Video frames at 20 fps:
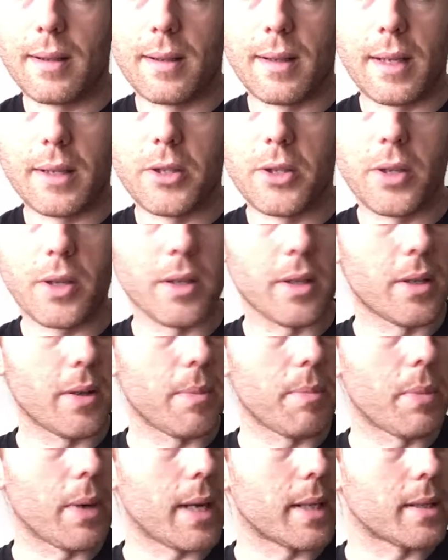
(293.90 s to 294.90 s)
they should have
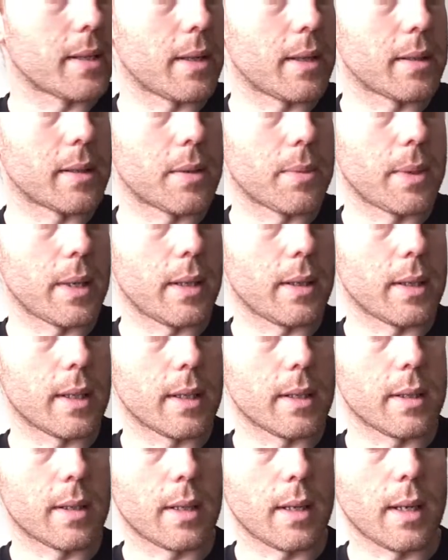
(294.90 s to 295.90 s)
done better, to be
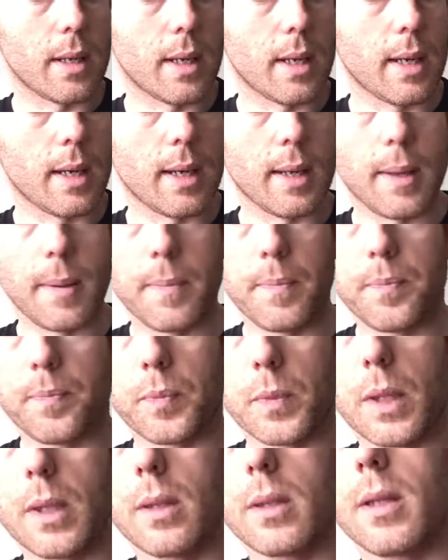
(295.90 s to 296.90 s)
honest.
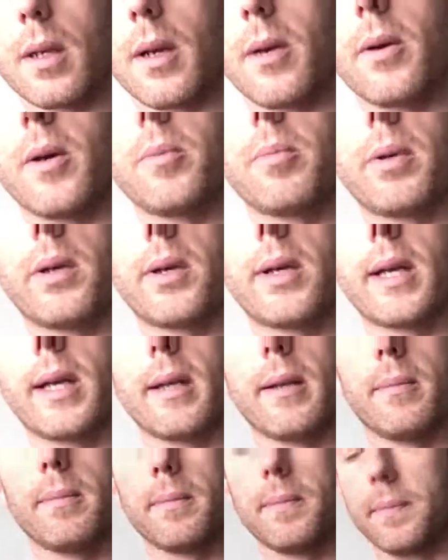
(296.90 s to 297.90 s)
So I'll plug it
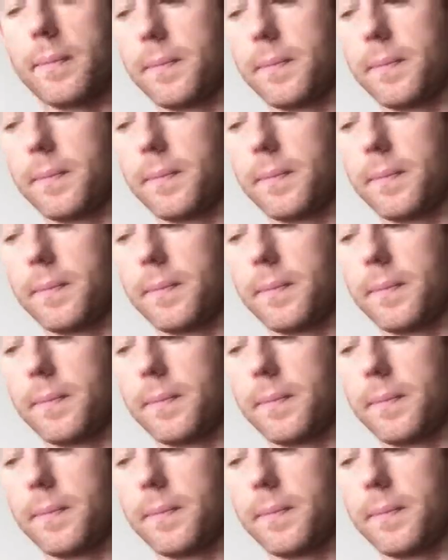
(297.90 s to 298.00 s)
in.